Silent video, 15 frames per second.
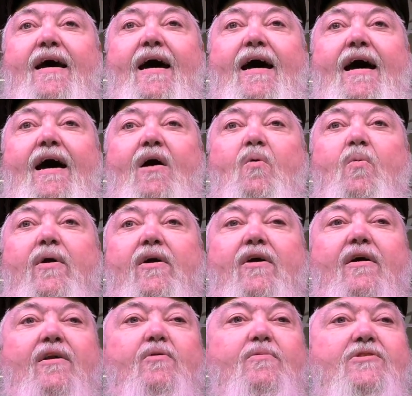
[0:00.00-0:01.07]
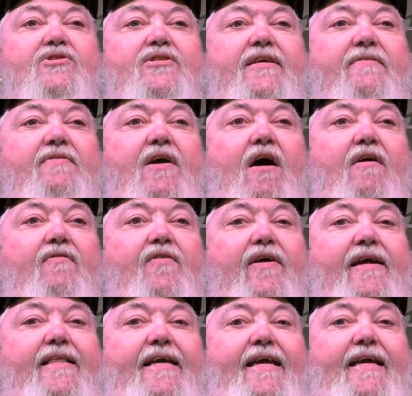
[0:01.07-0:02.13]
Uh, we're going to receive the offering
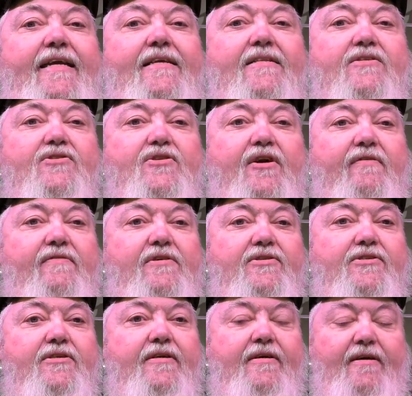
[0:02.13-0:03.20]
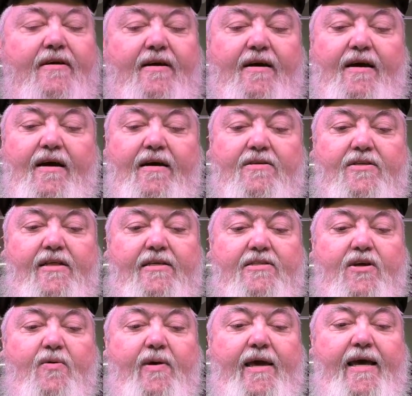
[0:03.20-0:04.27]
at the end of the service. So let's
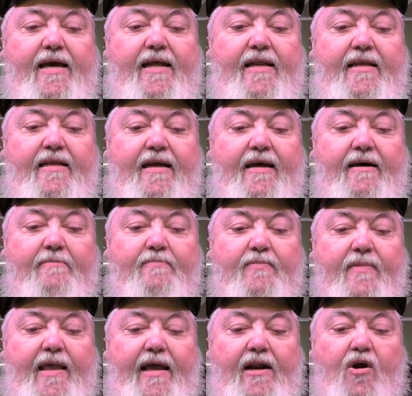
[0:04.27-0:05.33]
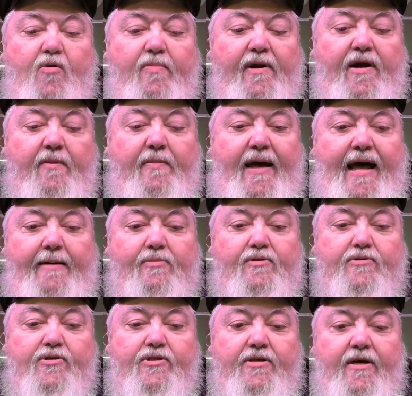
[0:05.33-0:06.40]
go ahead and, uh, and open our
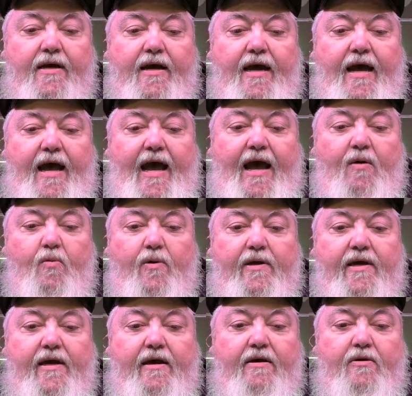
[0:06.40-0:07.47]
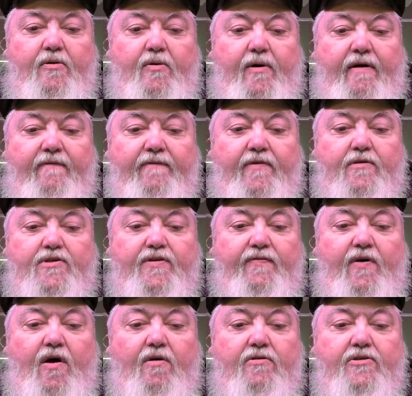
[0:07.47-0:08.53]
Bibles. I want to go, uh, first of
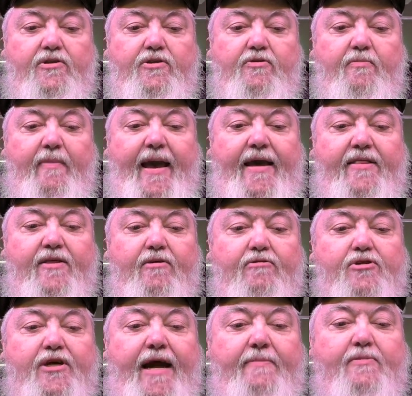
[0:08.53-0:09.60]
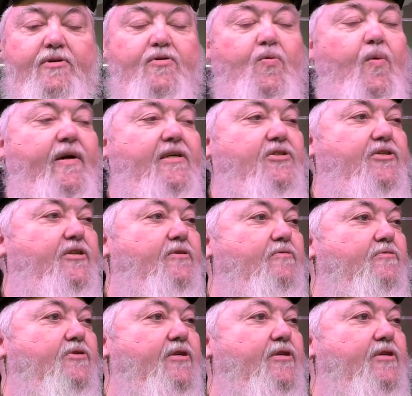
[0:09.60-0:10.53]
all, to Matthew chapter 22.